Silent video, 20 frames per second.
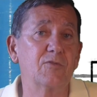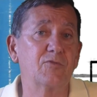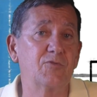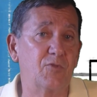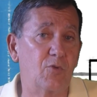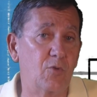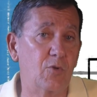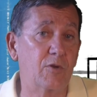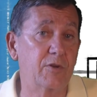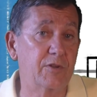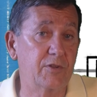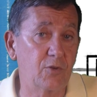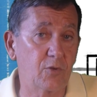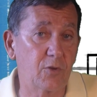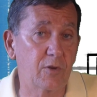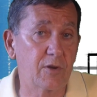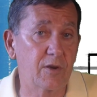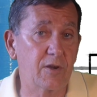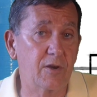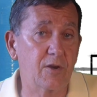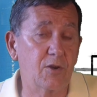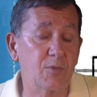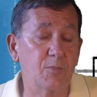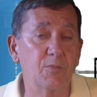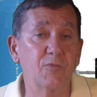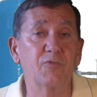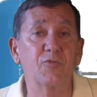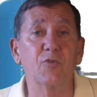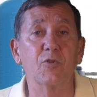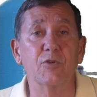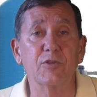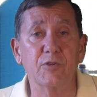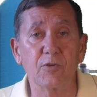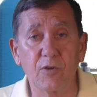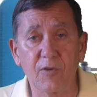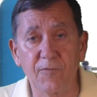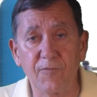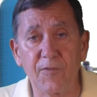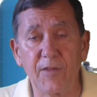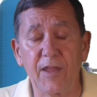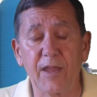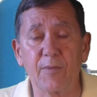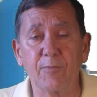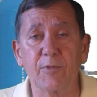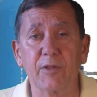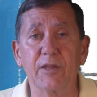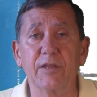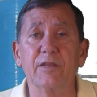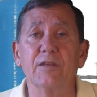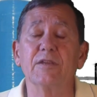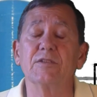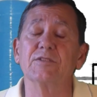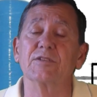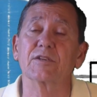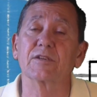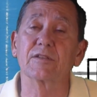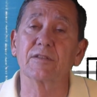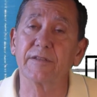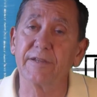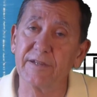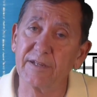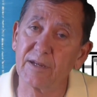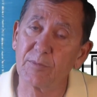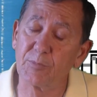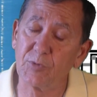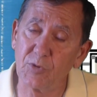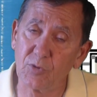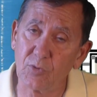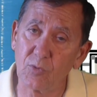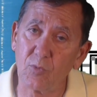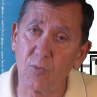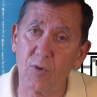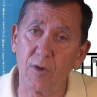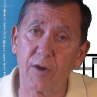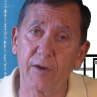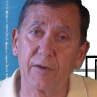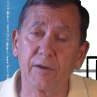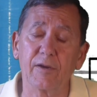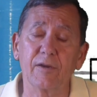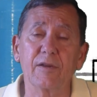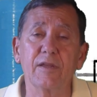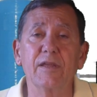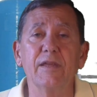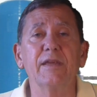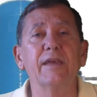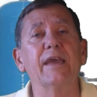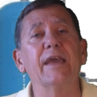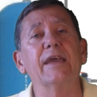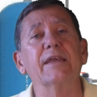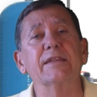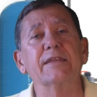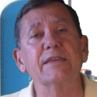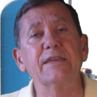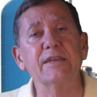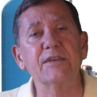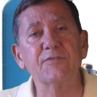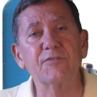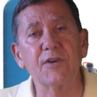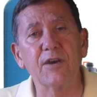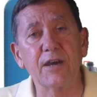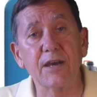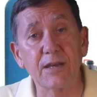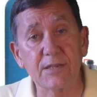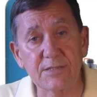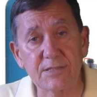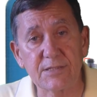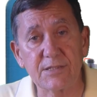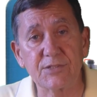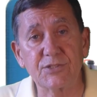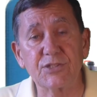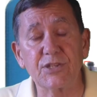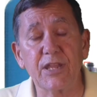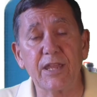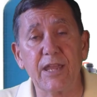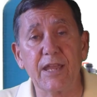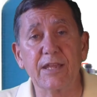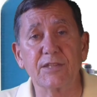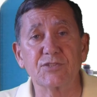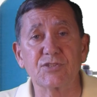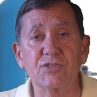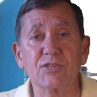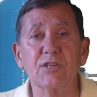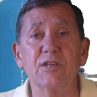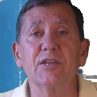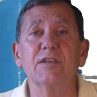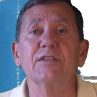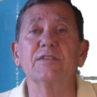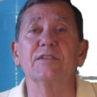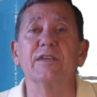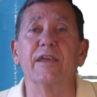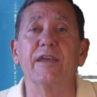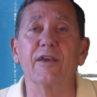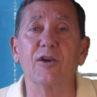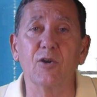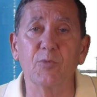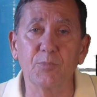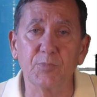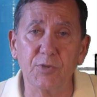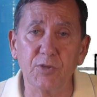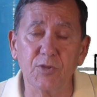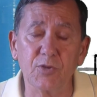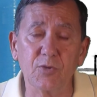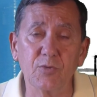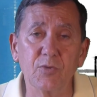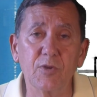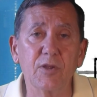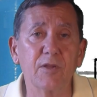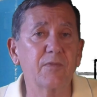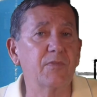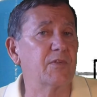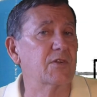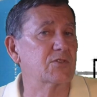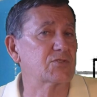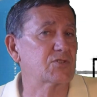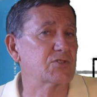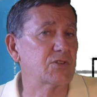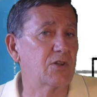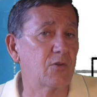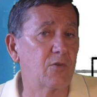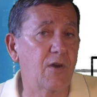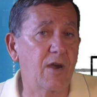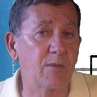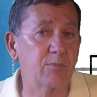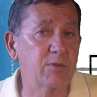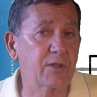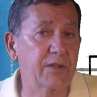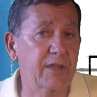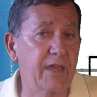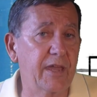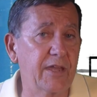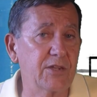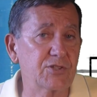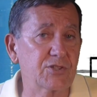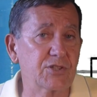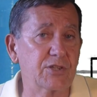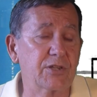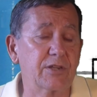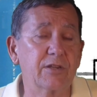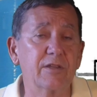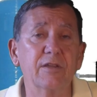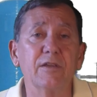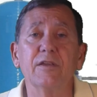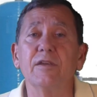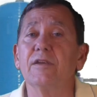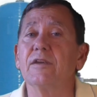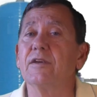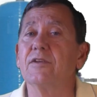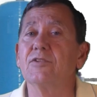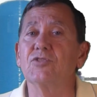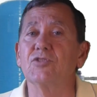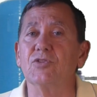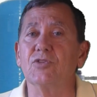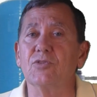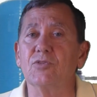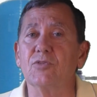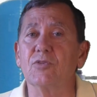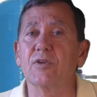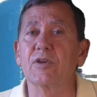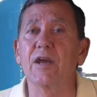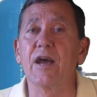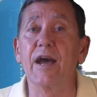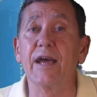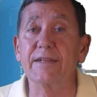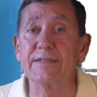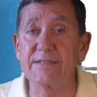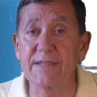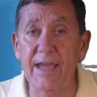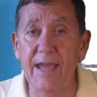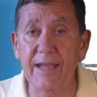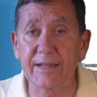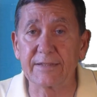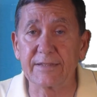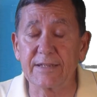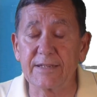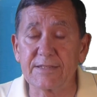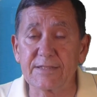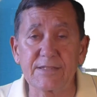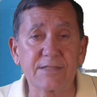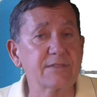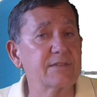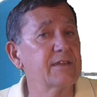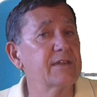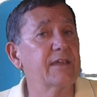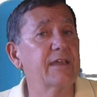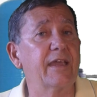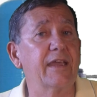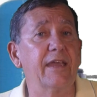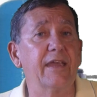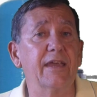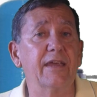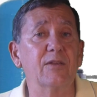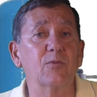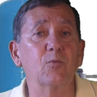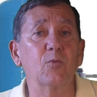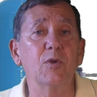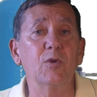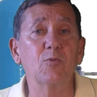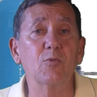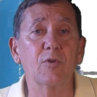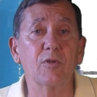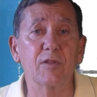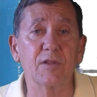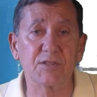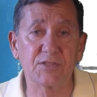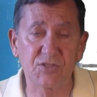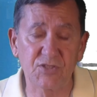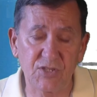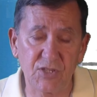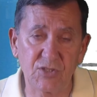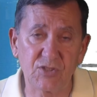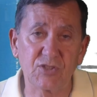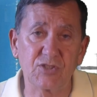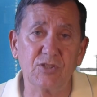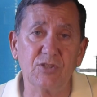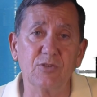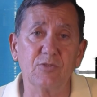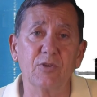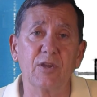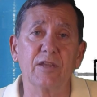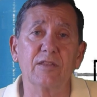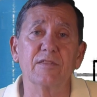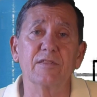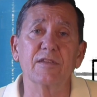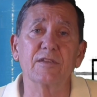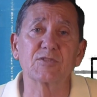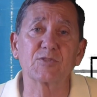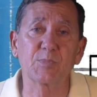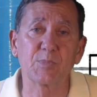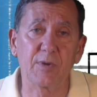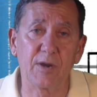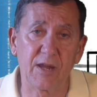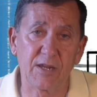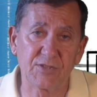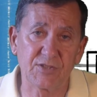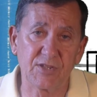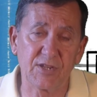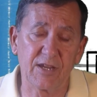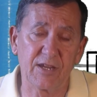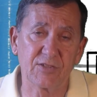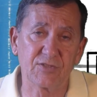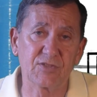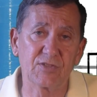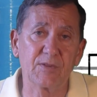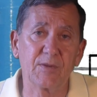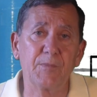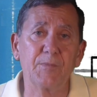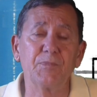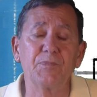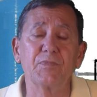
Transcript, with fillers: for your home, for your family, to clean up your water and give us the chance to help you. There's no obligation to contact us and we will assist you in this process